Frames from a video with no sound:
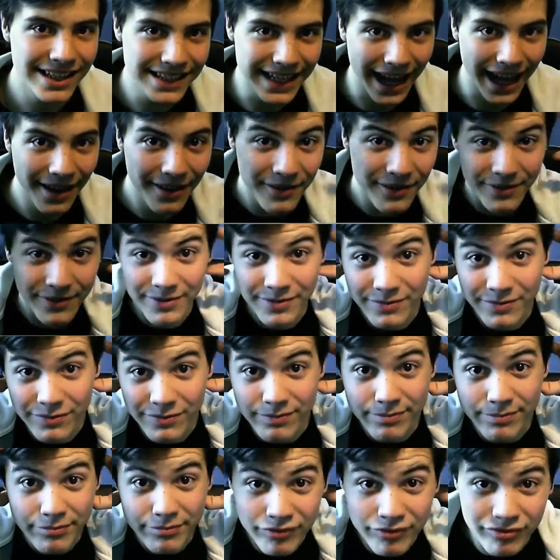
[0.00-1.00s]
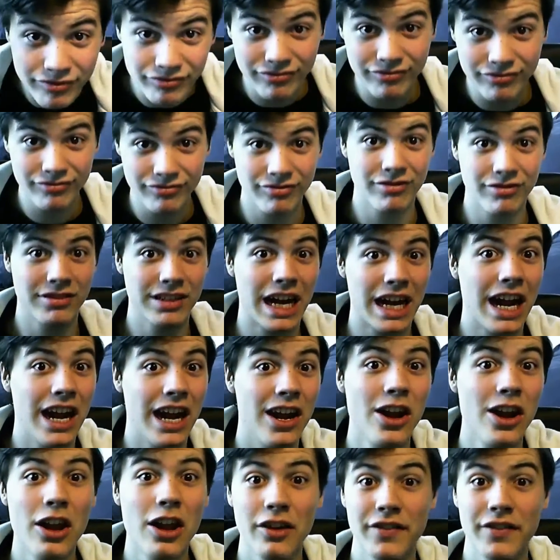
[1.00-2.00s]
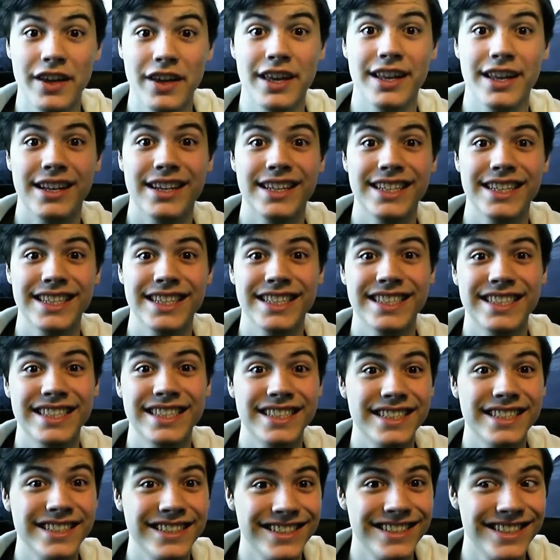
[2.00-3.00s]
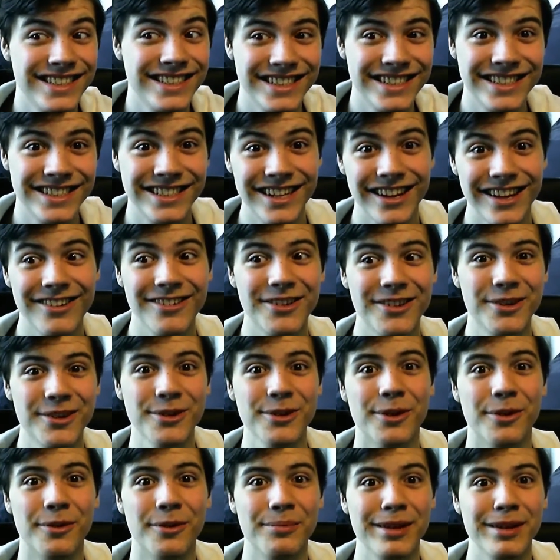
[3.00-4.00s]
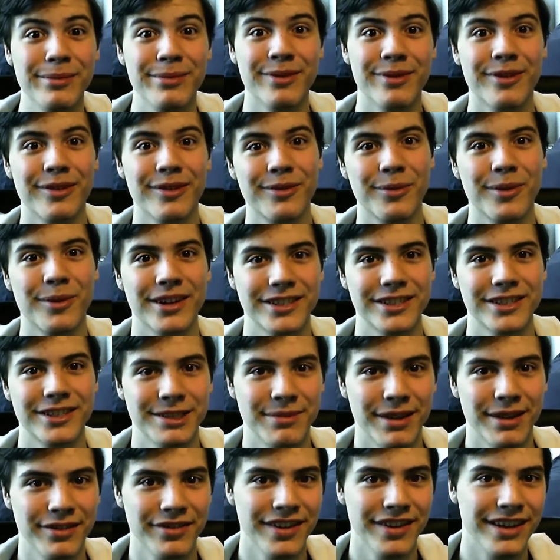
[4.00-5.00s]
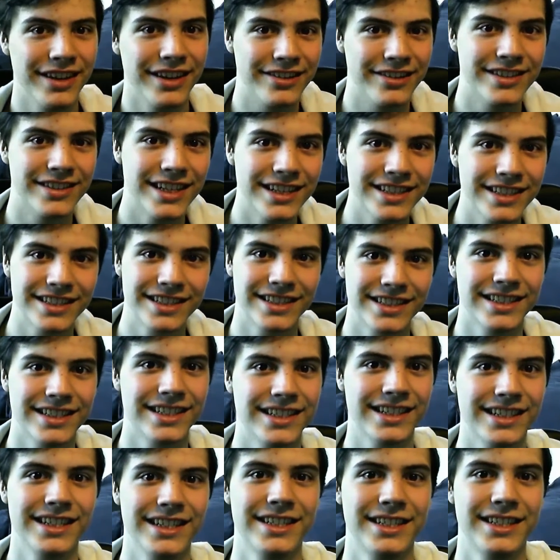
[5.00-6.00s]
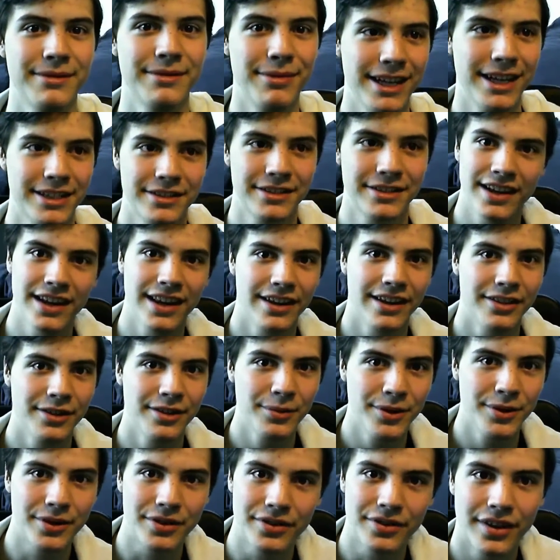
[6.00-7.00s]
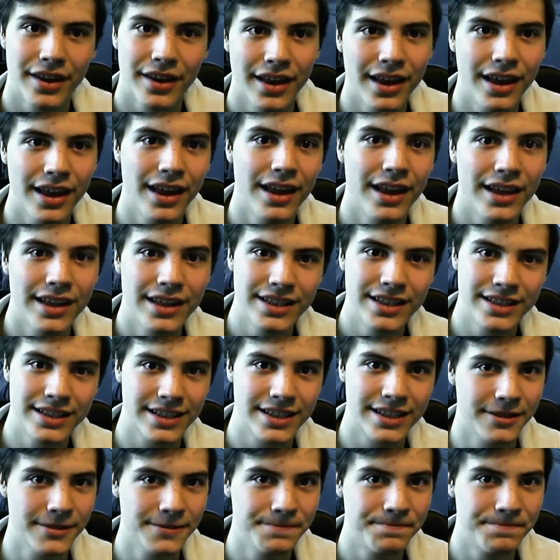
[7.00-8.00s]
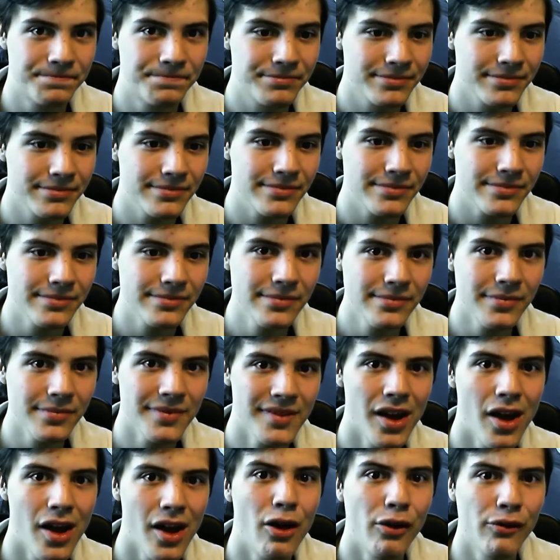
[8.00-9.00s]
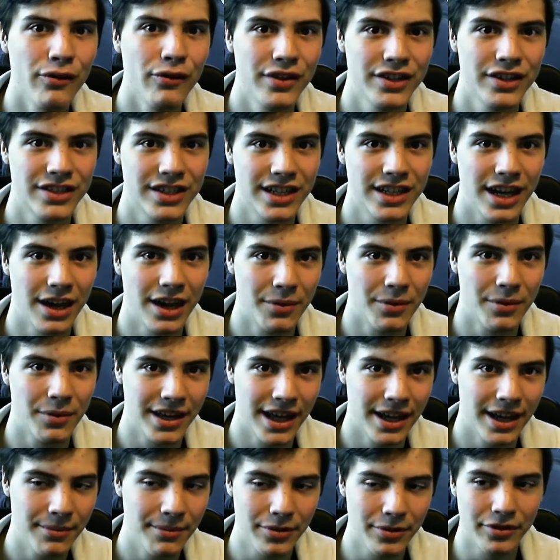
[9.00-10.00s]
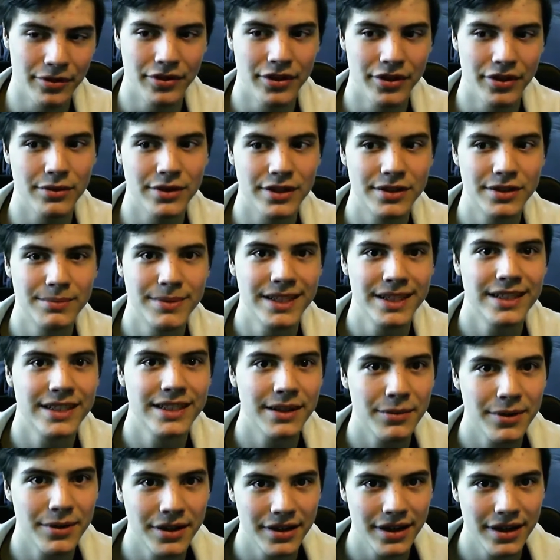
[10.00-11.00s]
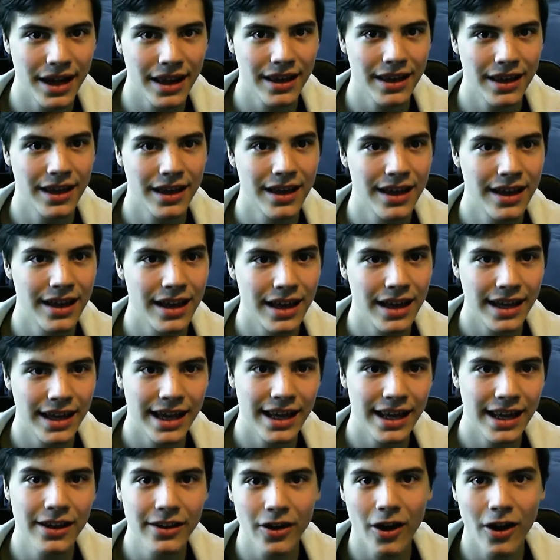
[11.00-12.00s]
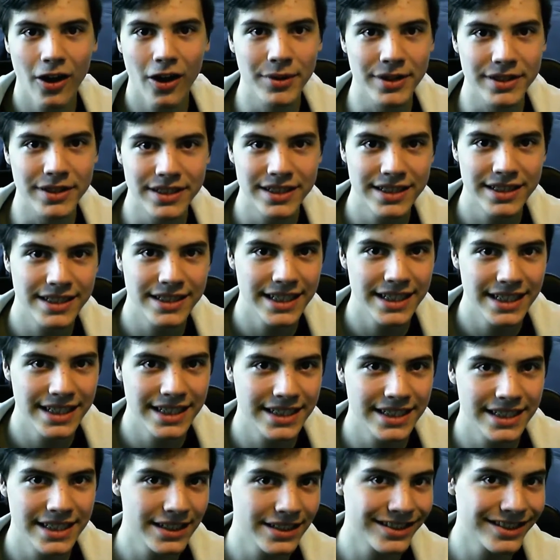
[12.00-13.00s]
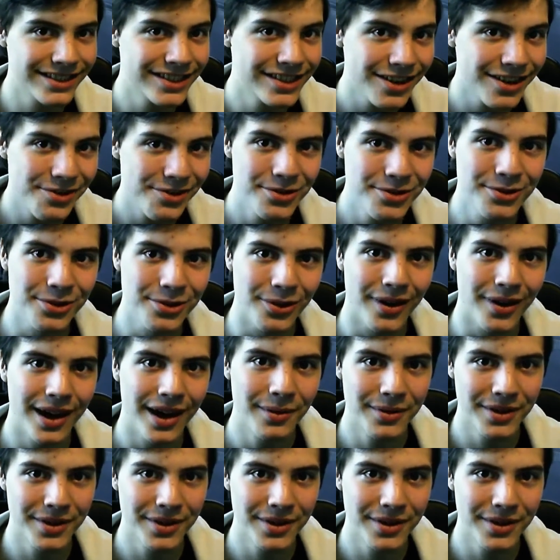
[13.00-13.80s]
That, I love it. It's just so cool. People are watching my videos. That is the best feeling in the world. So obviously I want to get more viewers because I want to, like, getting comments is so cool.